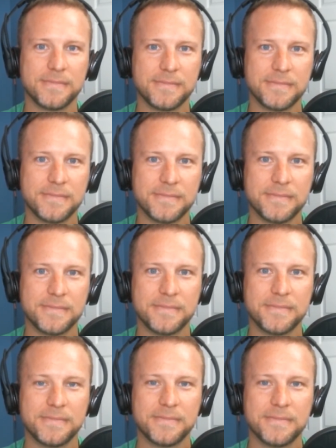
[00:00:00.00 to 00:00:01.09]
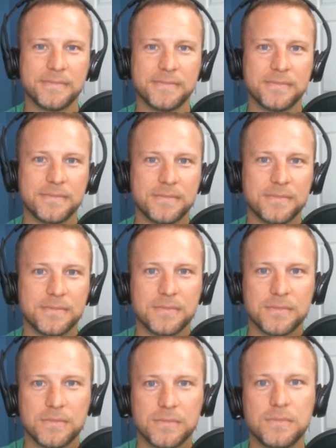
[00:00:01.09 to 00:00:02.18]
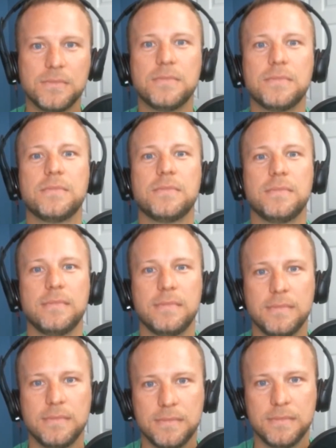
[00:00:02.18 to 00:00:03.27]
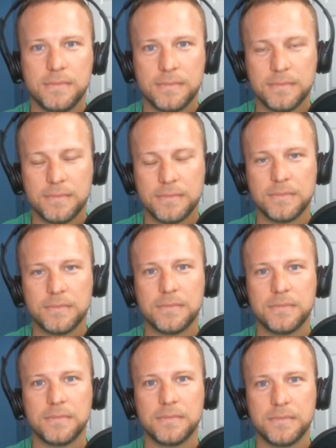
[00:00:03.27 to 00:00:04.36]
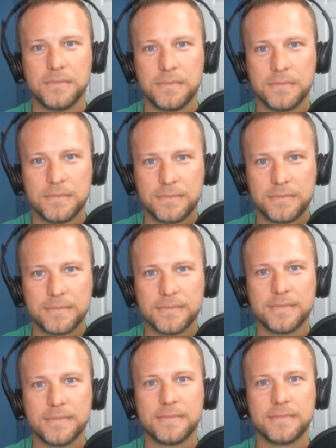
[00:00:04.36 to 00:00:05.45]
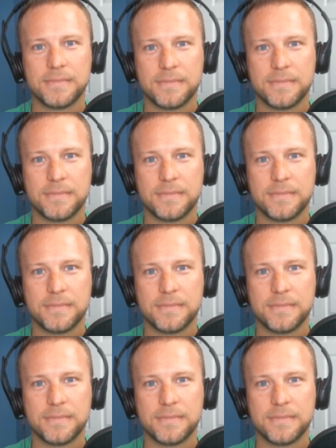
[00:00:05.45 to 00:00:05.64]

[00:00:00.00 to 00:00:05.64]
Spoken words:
The person shown says nothing.